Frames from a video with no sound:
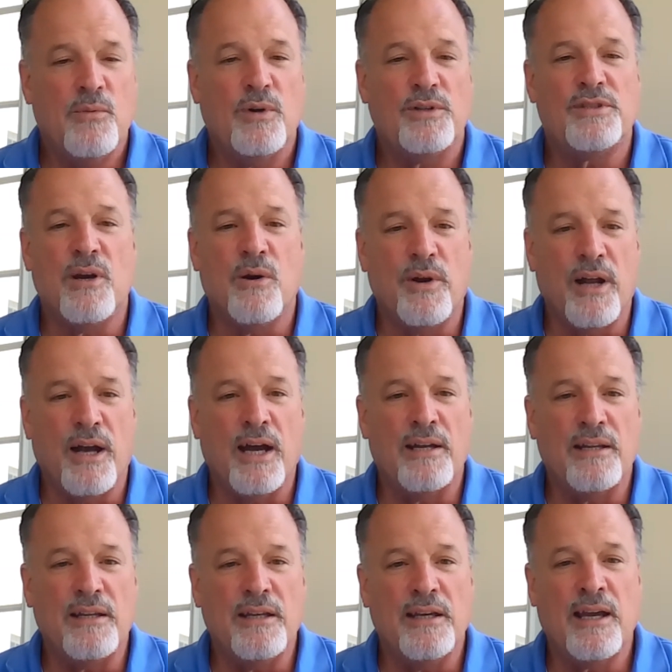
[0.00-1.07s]
what's going on
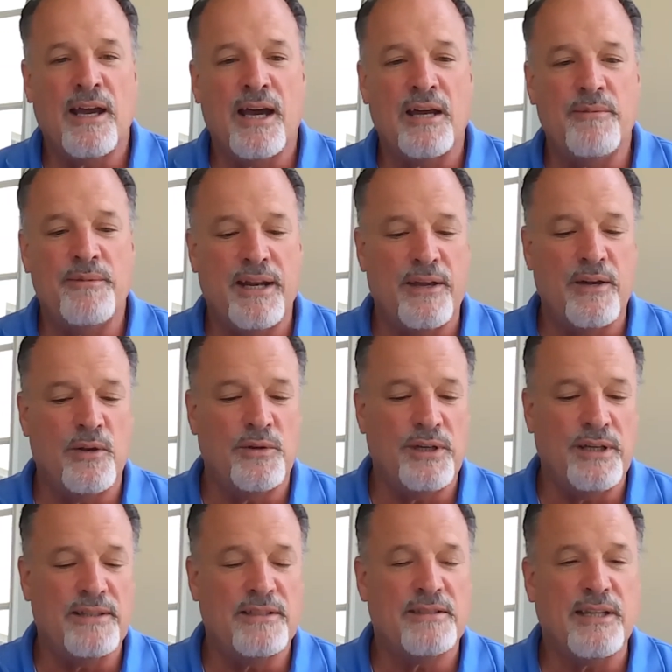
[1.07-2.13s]
in the economy, not
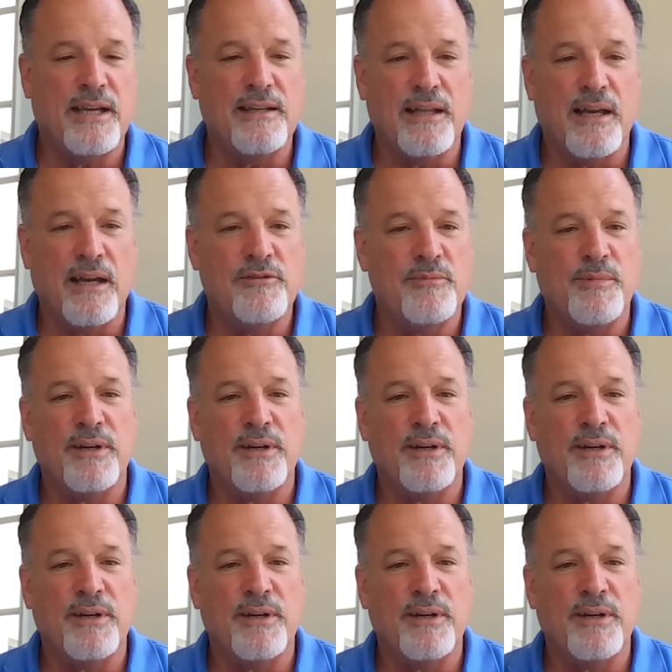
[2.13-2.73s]
only at the state level,